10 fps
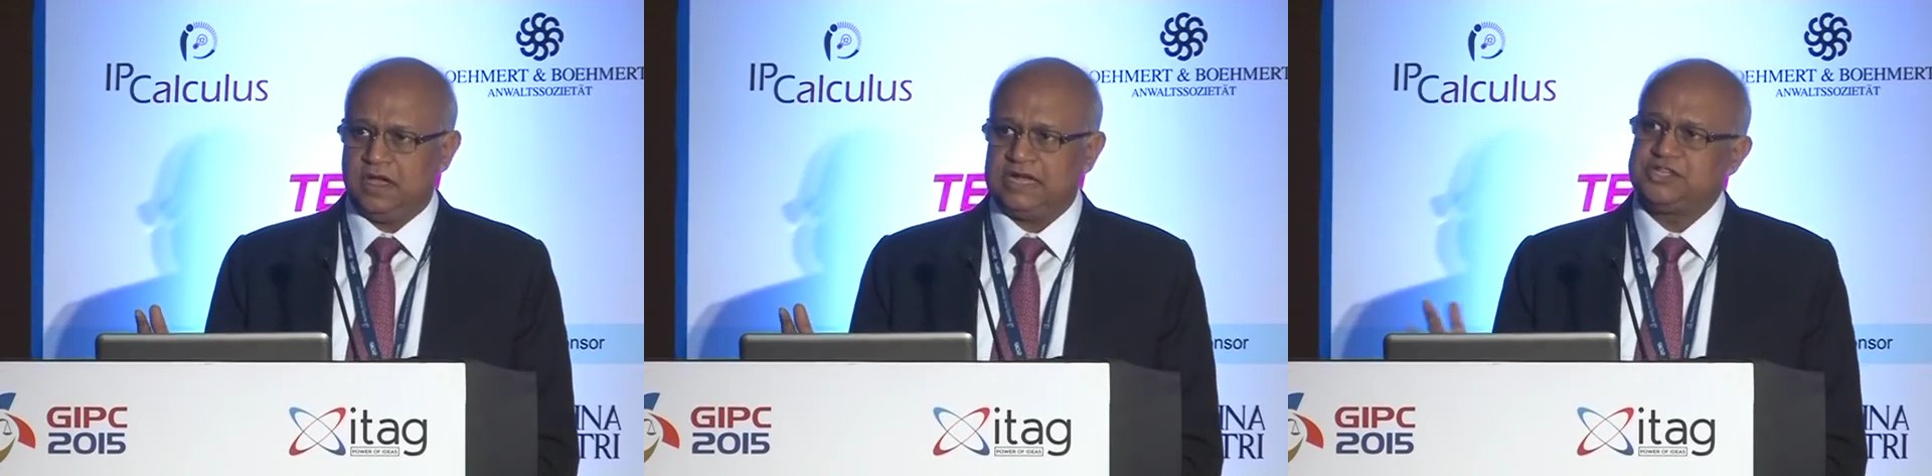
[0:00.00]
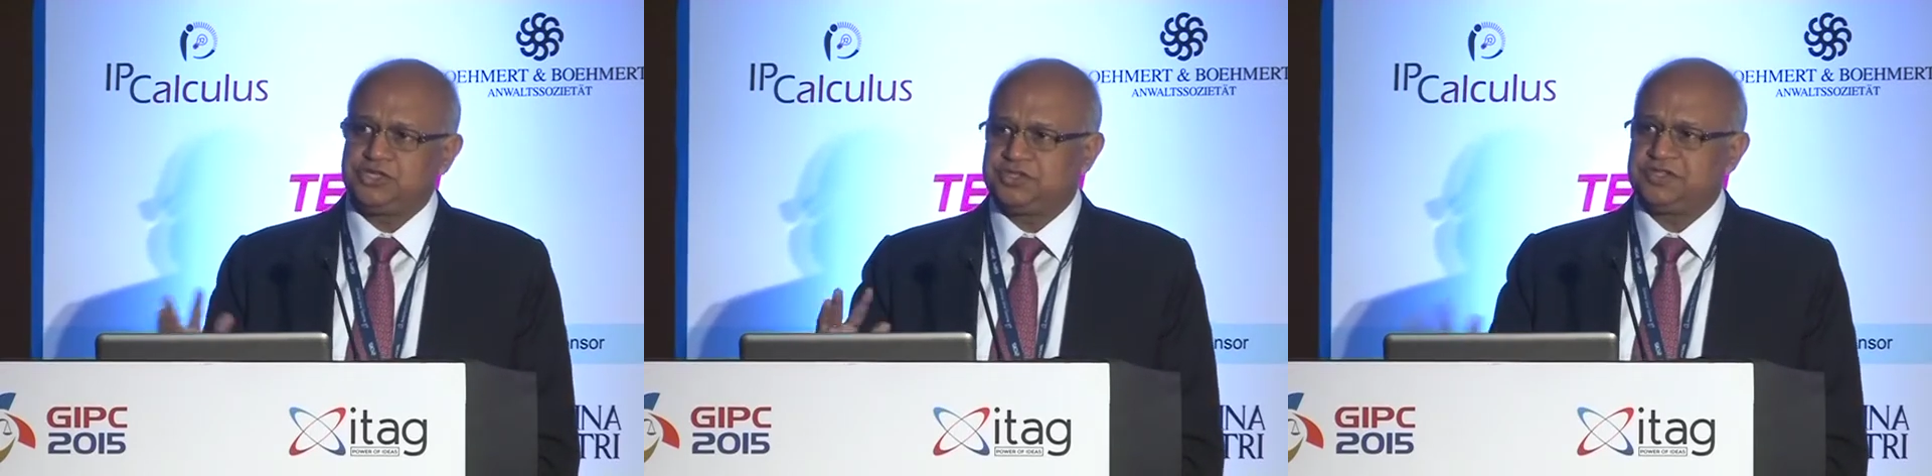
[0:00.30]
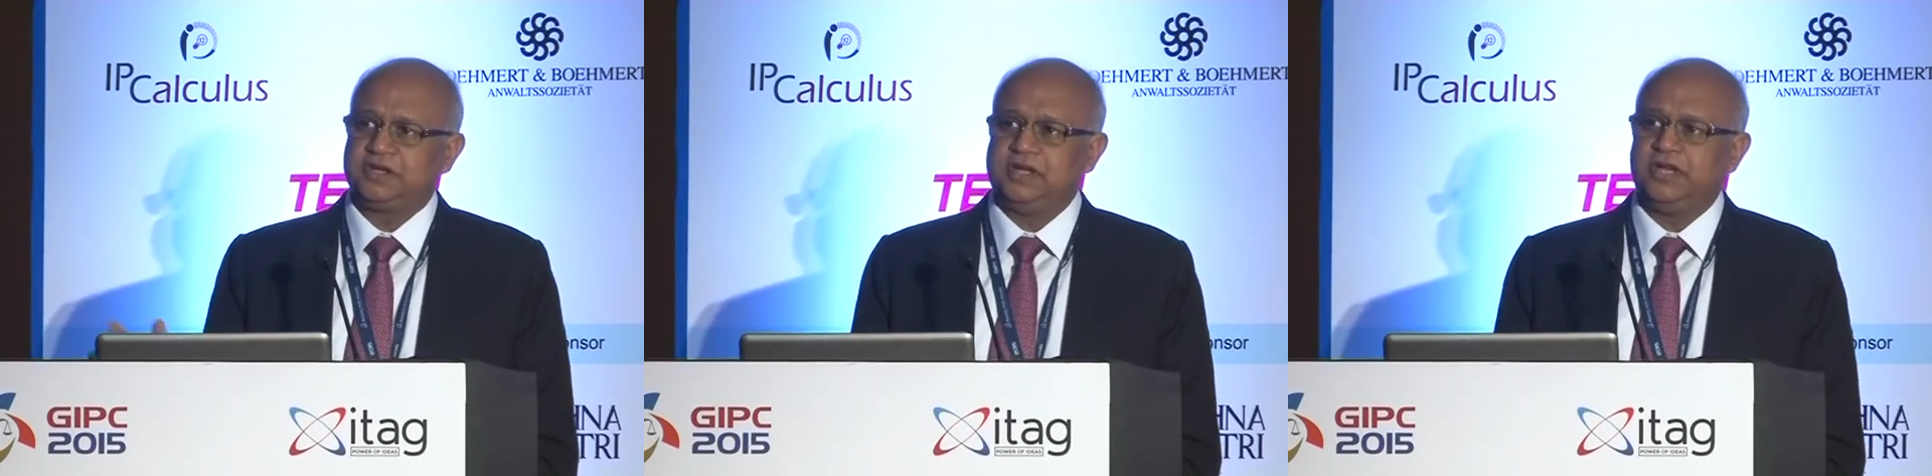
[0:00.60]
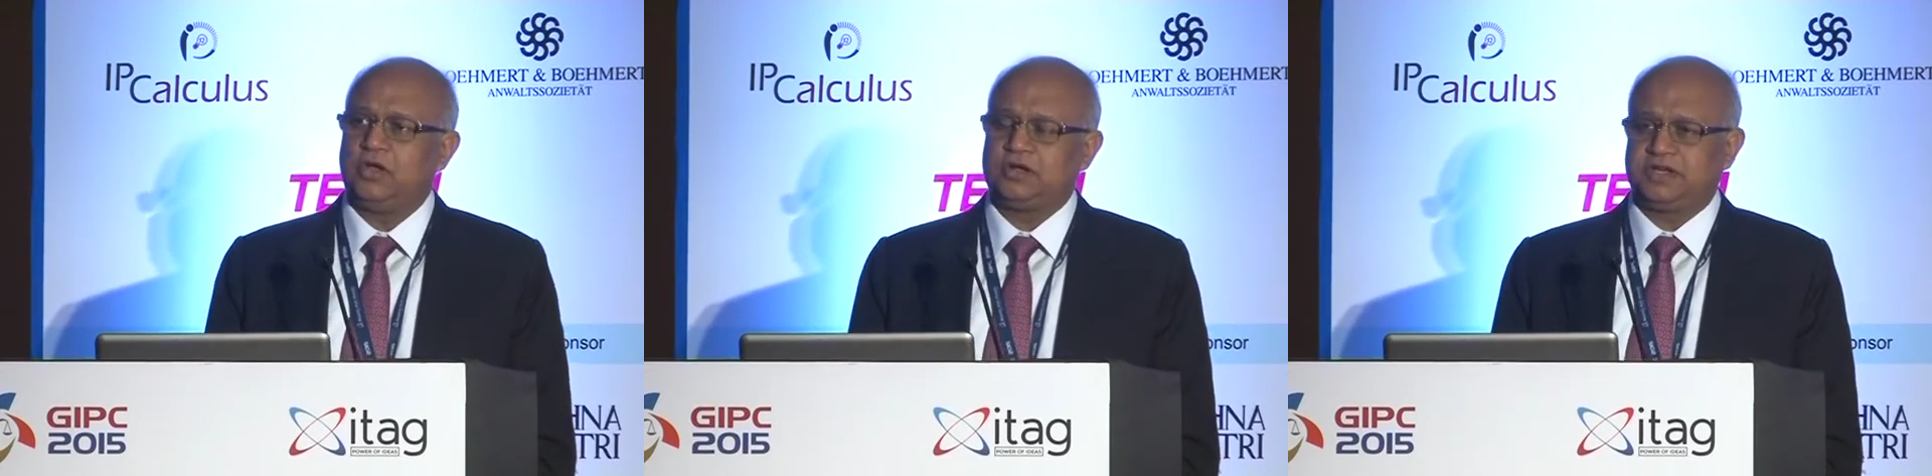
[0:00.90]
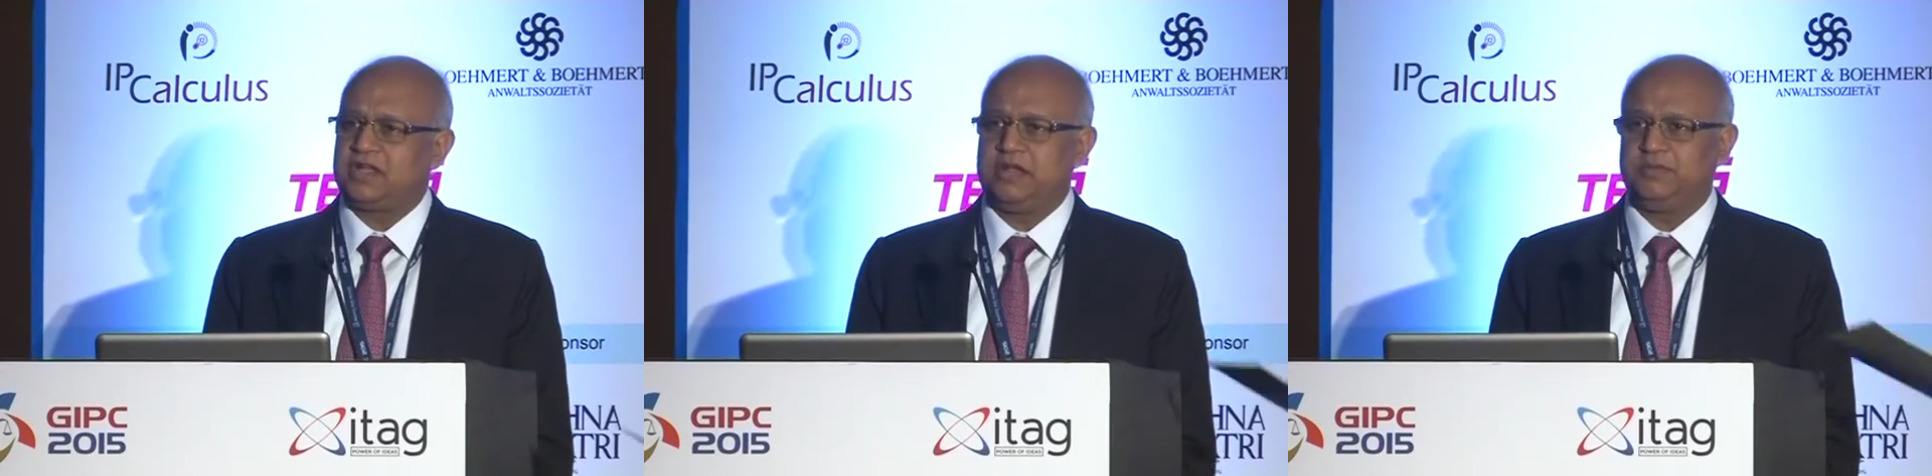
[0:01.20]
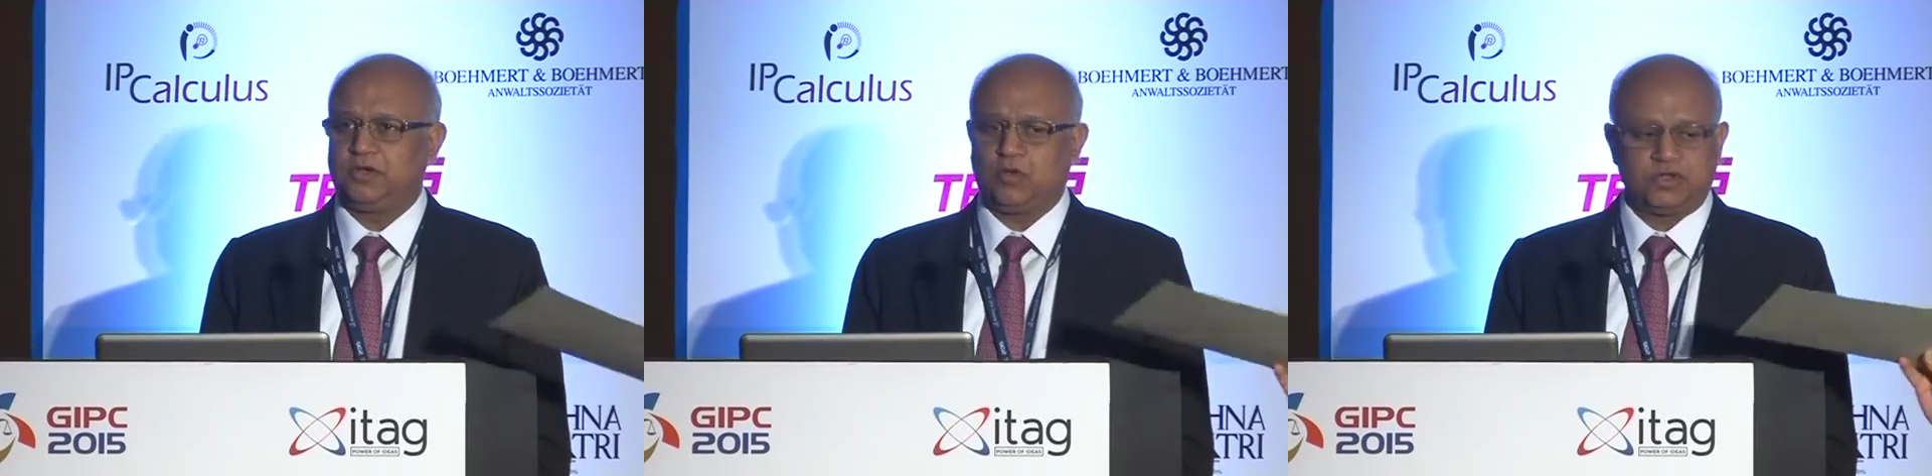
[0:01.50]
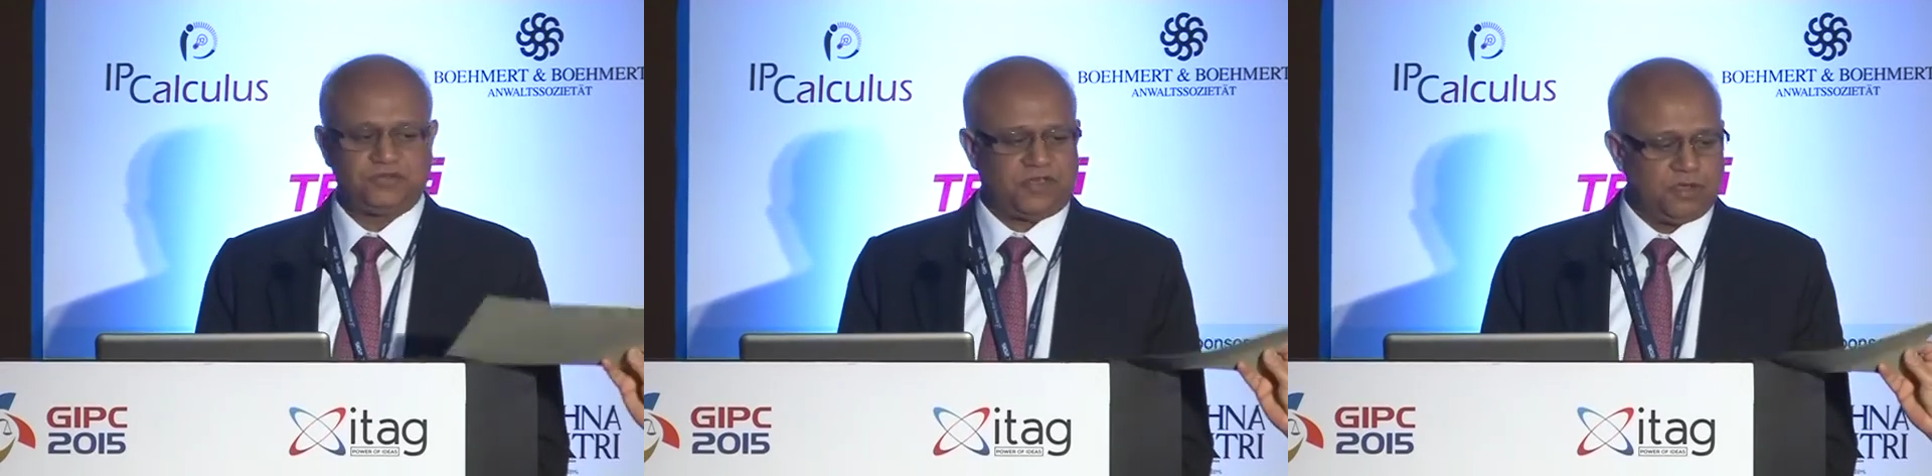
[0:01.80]
and certainly not, it can't be a
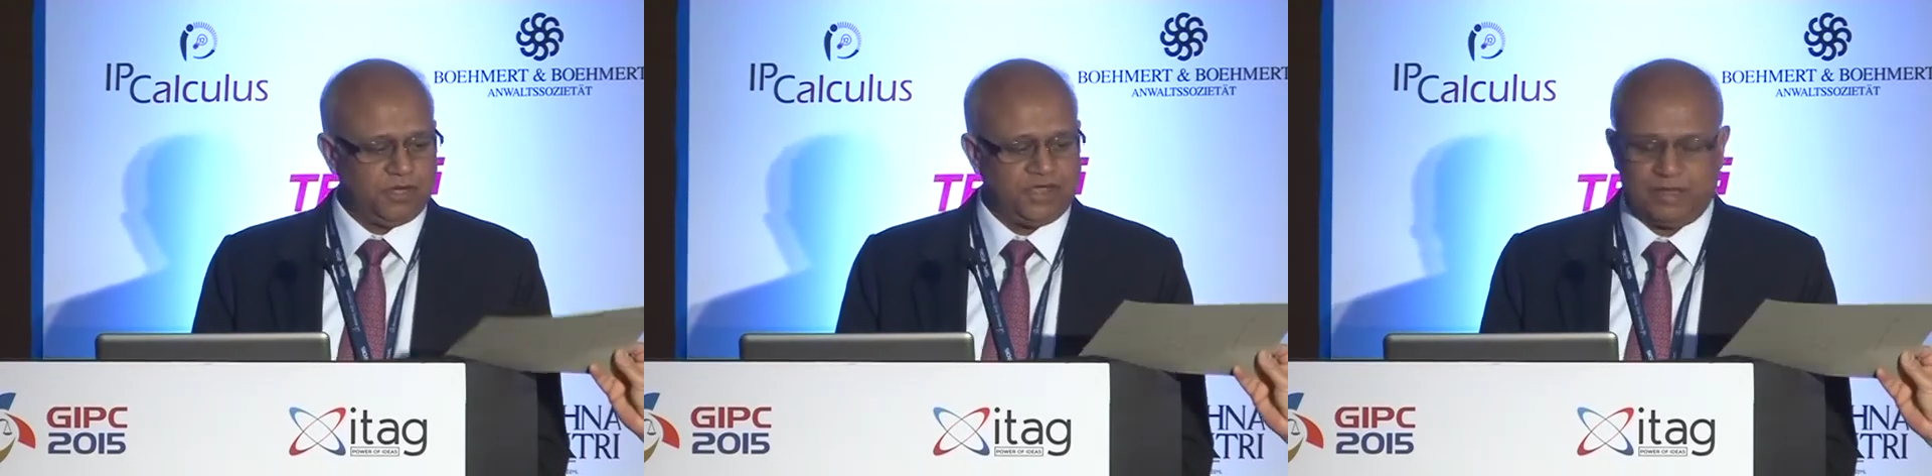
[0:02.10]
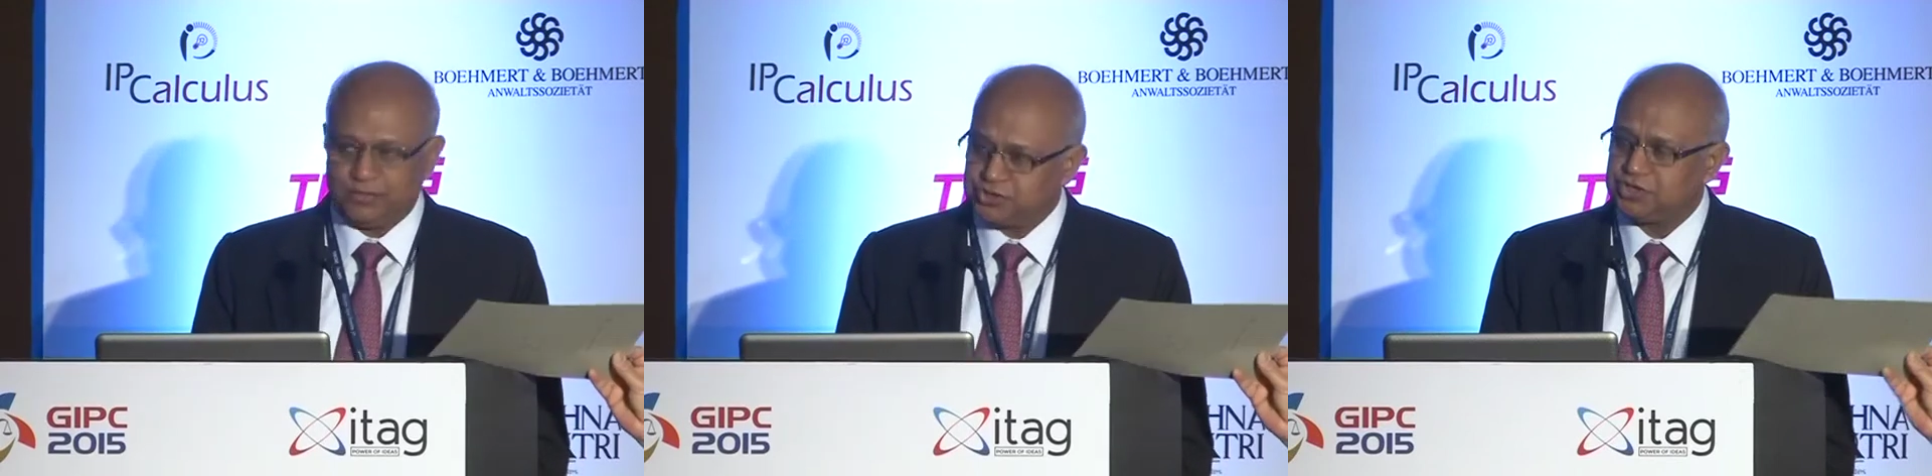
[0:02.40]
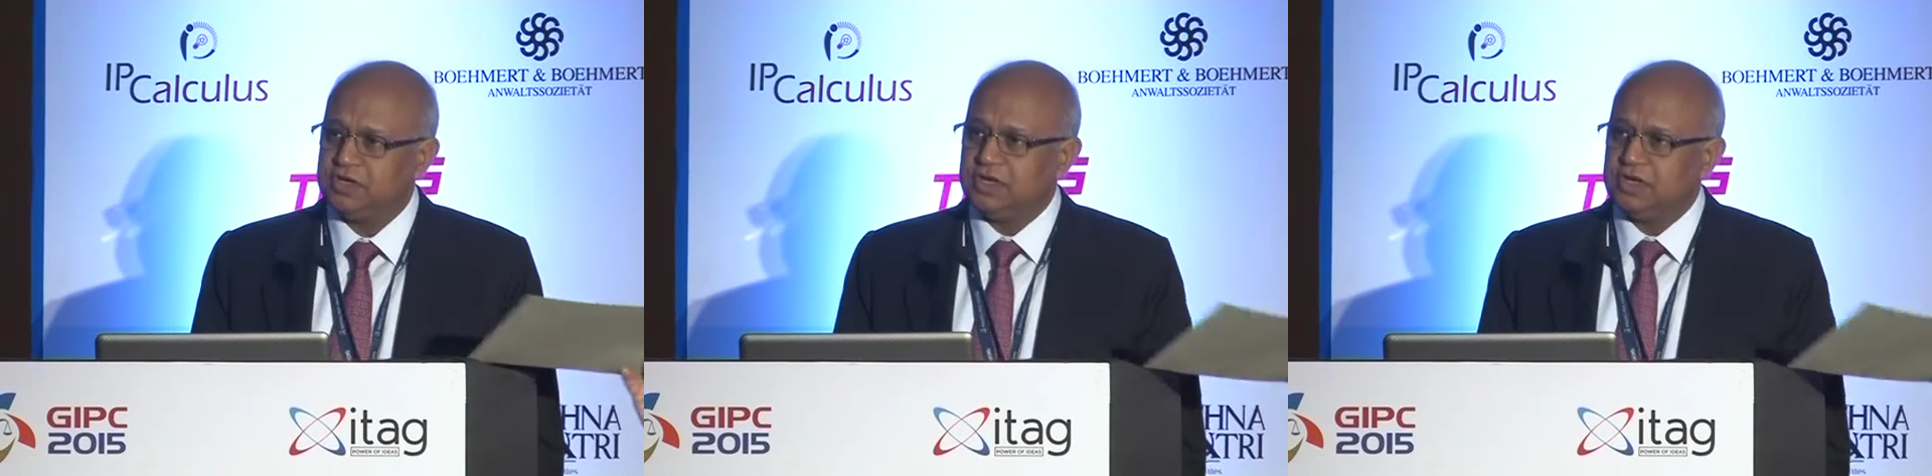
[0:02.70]
quantifiable damage.